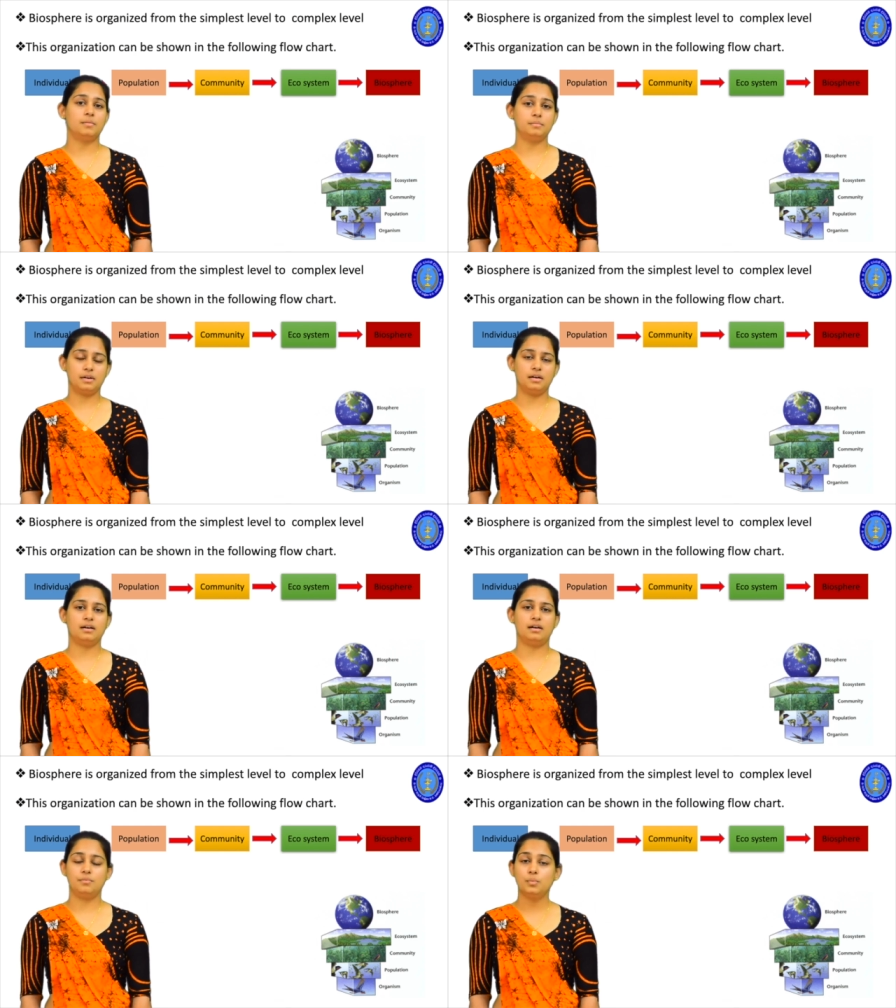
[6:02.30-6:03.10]
some
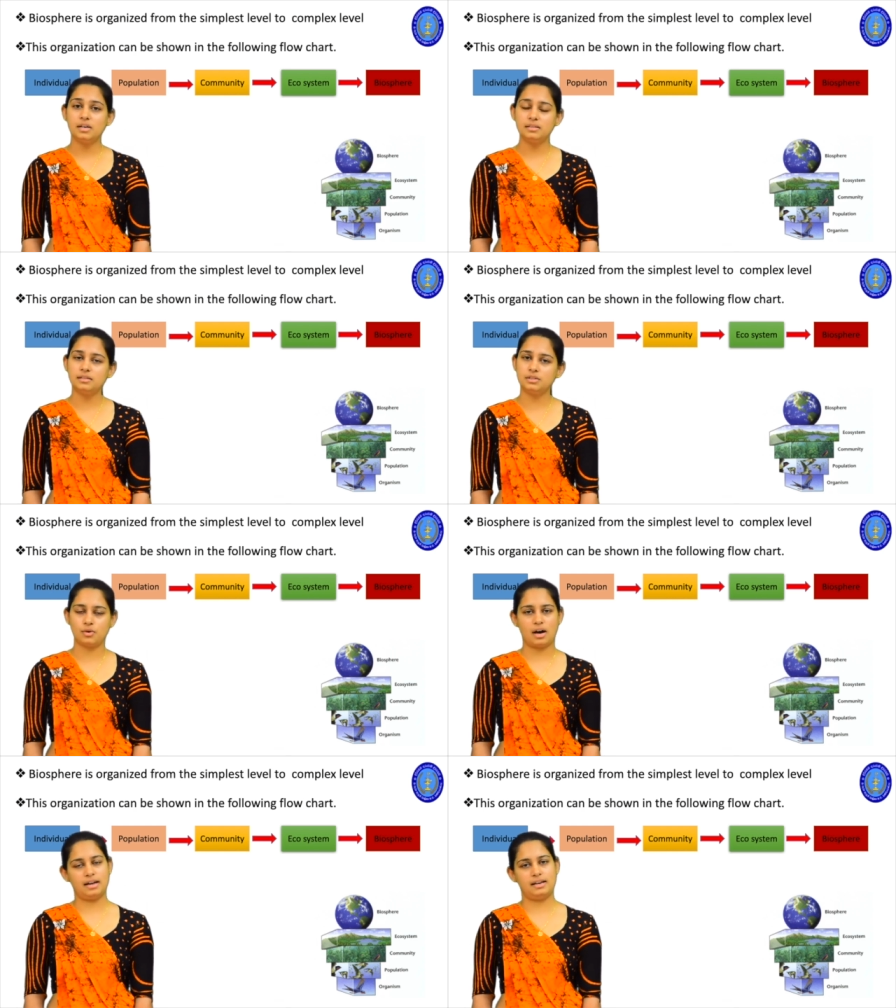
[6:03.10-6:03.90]
uh, words
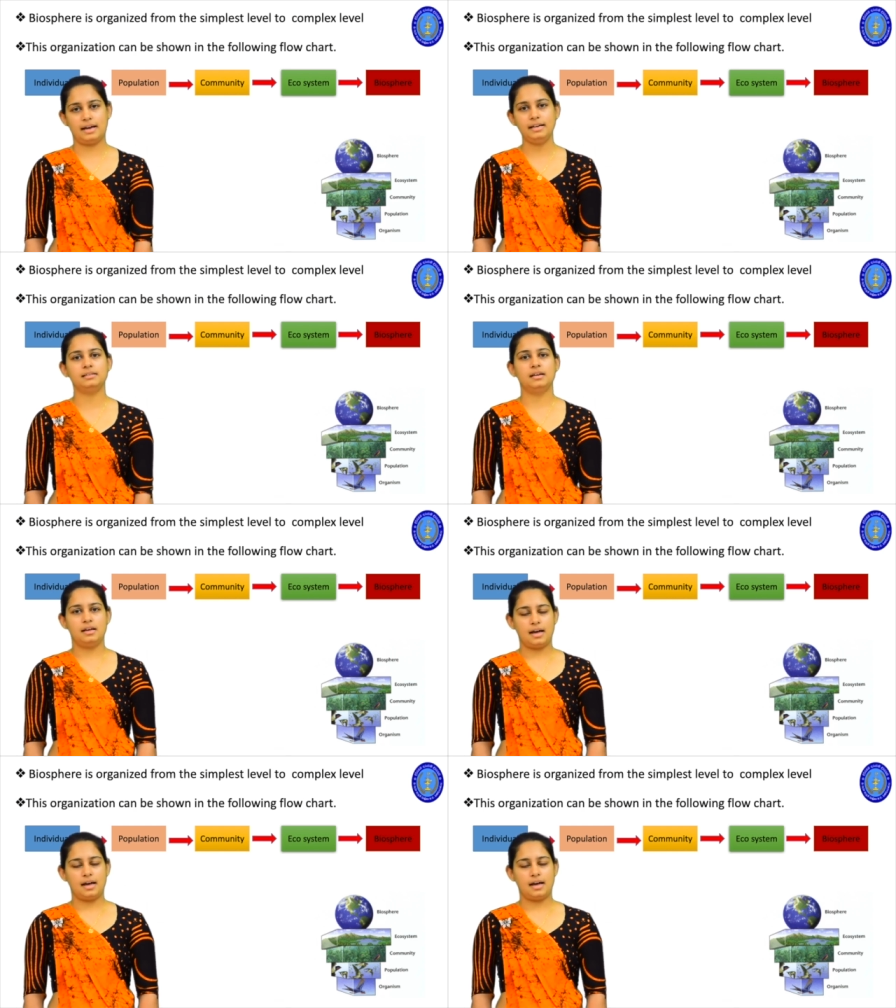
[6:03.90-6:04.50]
to highlight